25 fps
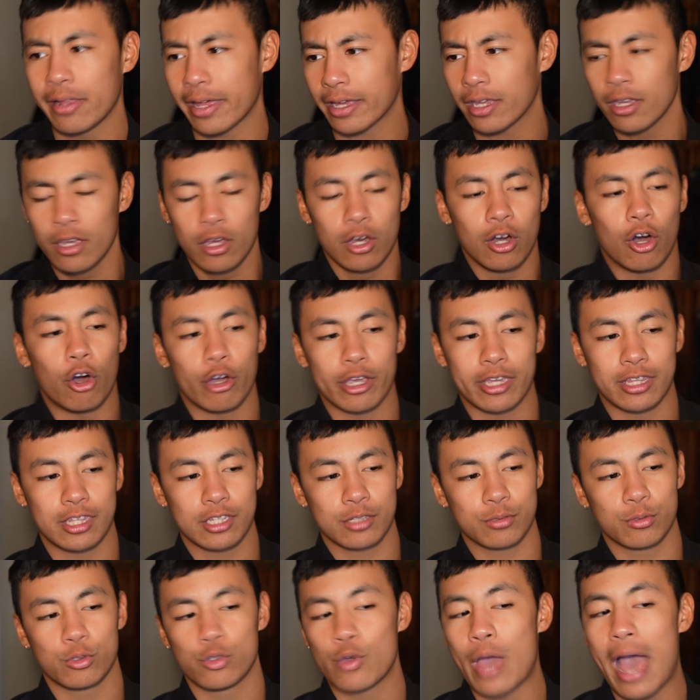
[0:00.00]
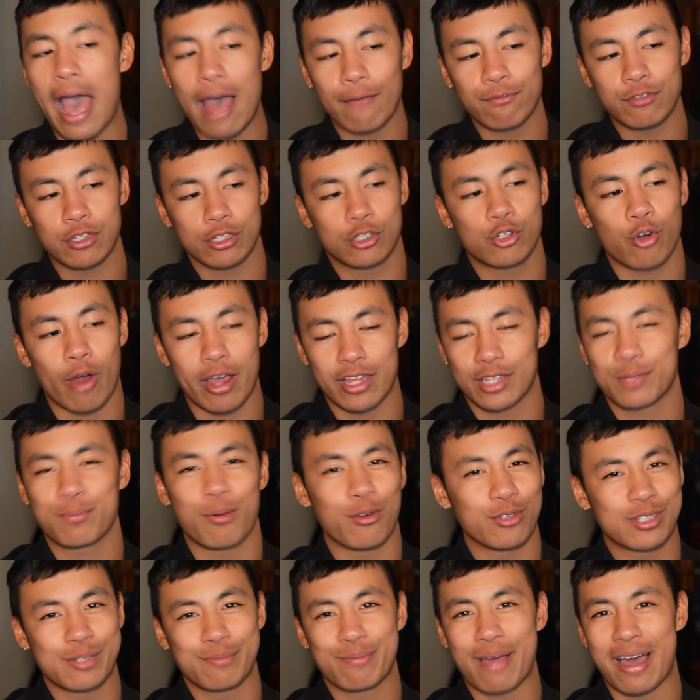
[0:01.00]
Like, oh yeah, you have to try this
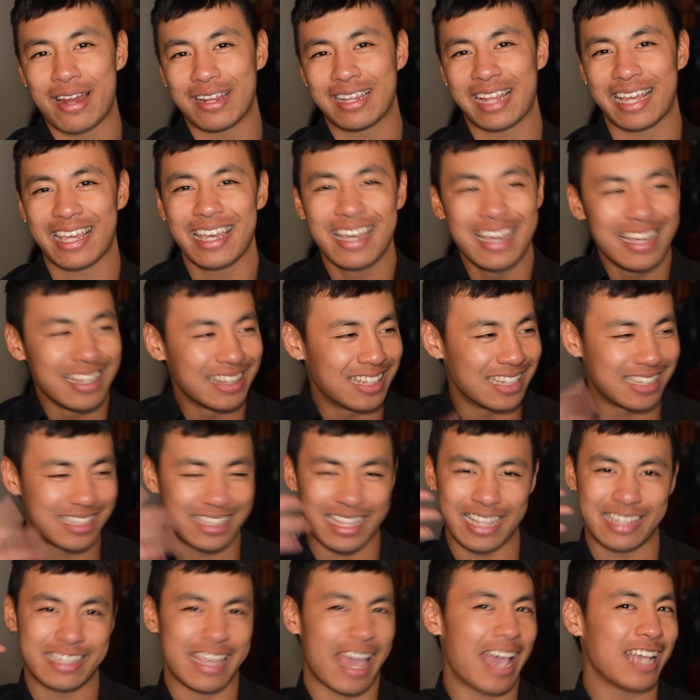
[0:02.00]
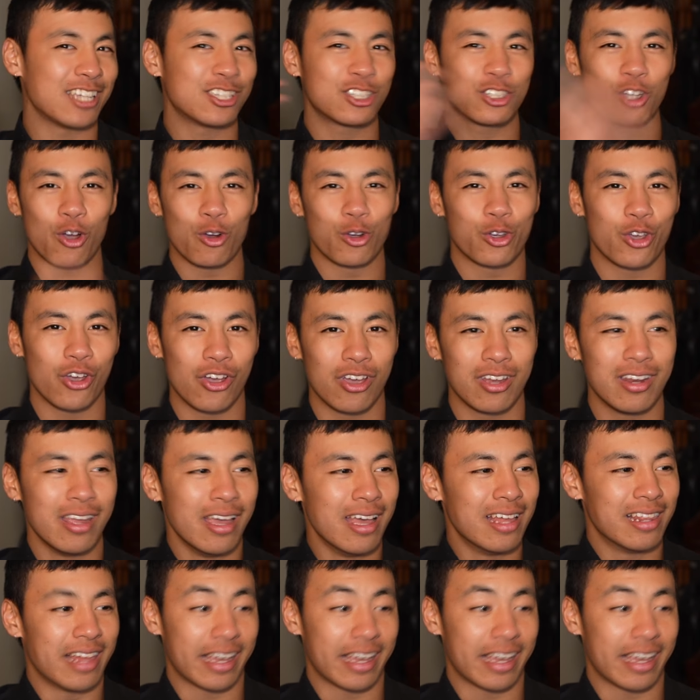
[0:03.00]
protein powder. Like, this, it tastes so good.